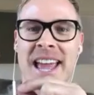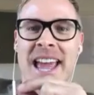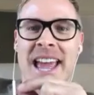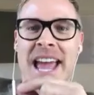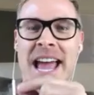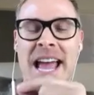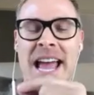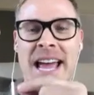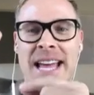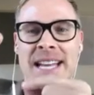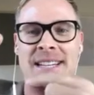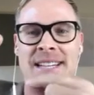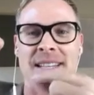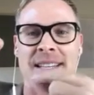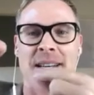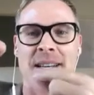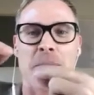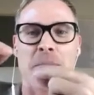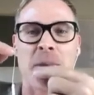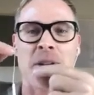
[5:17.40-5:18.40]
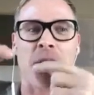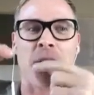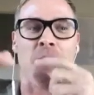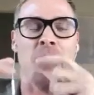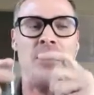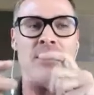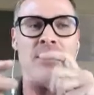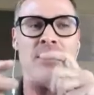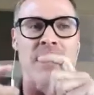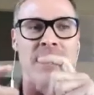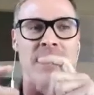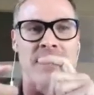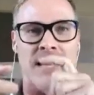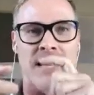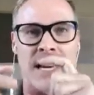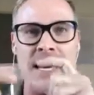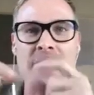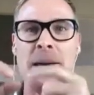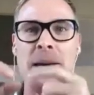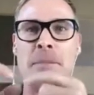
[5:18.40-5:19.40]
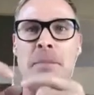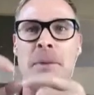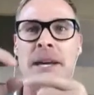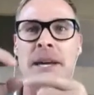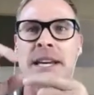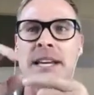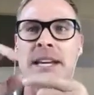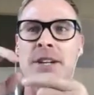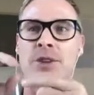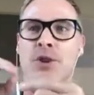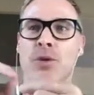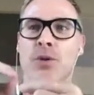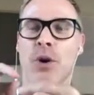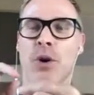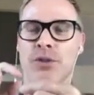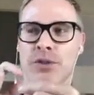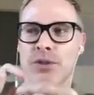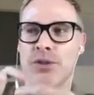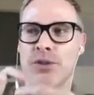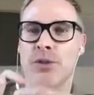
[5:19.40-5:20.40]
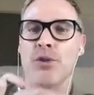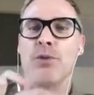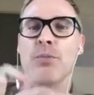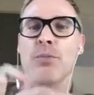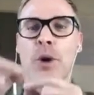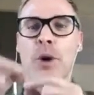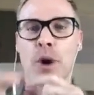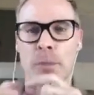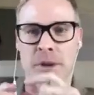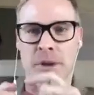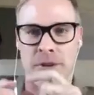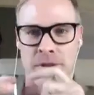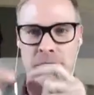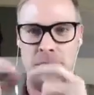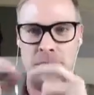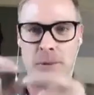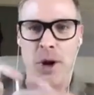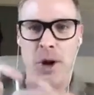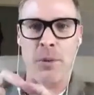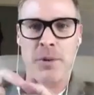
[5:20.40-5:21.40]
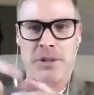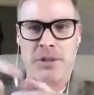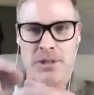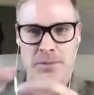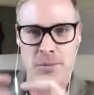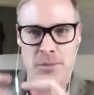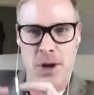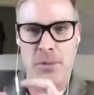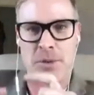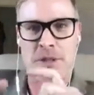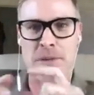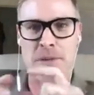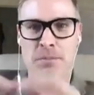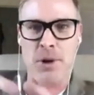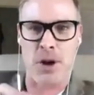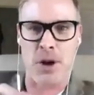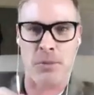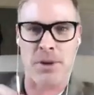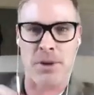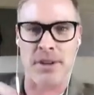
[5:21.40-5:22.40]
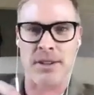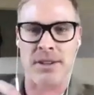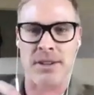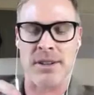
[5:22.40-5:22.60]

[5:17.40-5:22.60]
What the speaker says: And because it's him, he knew what to do moment to moment to moment to moment,